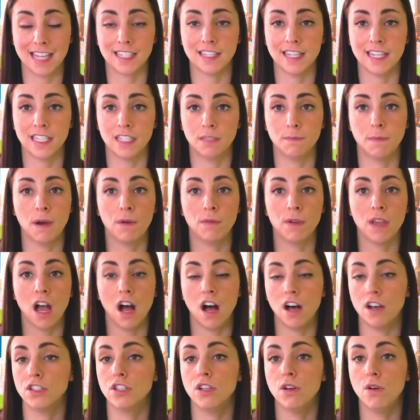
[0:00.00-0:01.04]
lists, but we
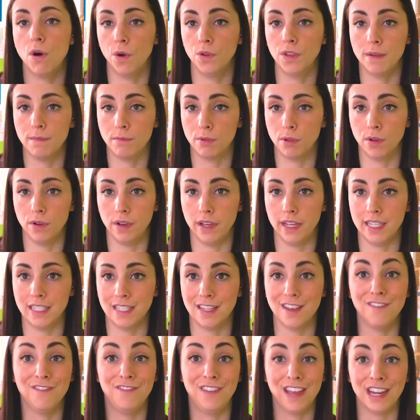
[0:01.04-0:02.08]
also hold
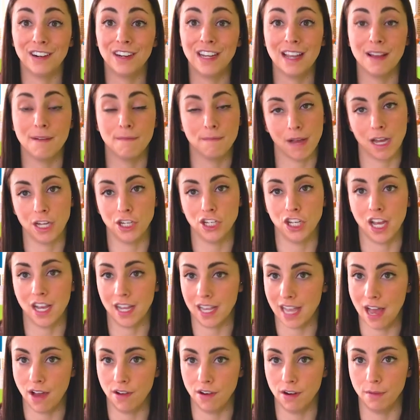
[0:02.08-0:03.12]
employees very much
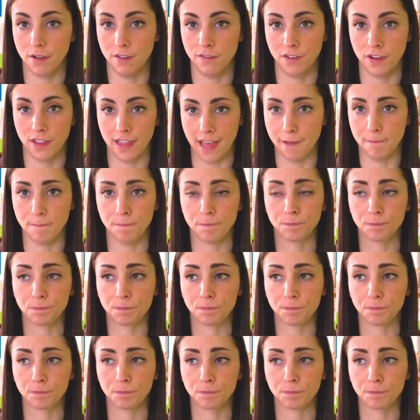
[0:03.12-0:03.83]
accountable for them.